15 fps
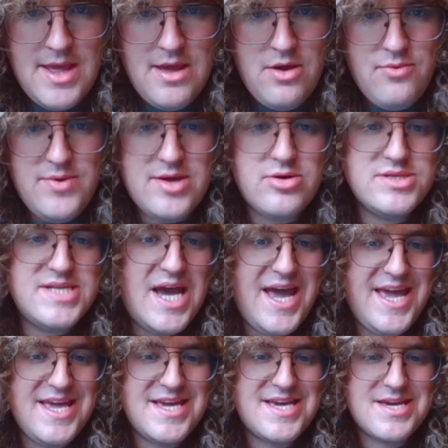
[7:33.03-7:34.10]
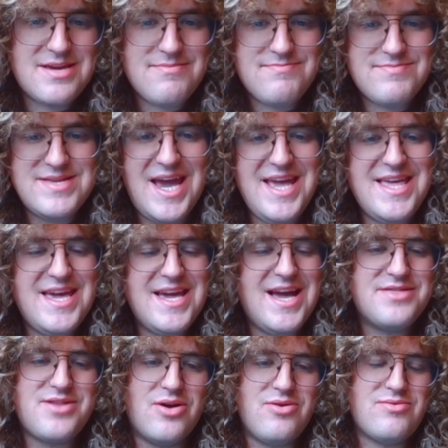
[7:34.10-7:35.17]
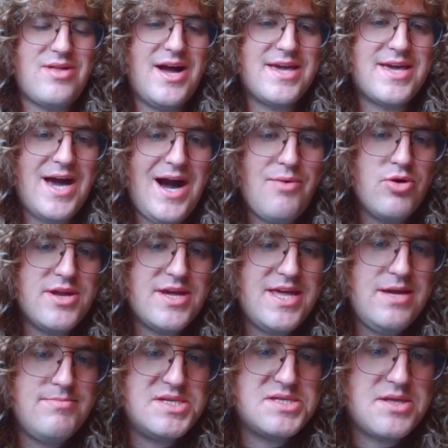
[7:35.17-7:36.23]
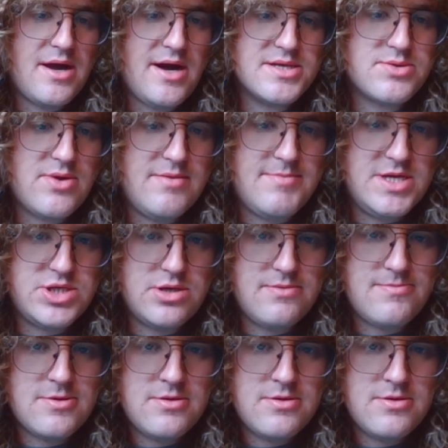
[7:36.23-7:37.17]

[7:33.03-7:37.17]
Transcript: We could take. Taking I don't like. I want to keep this dark squared bishop.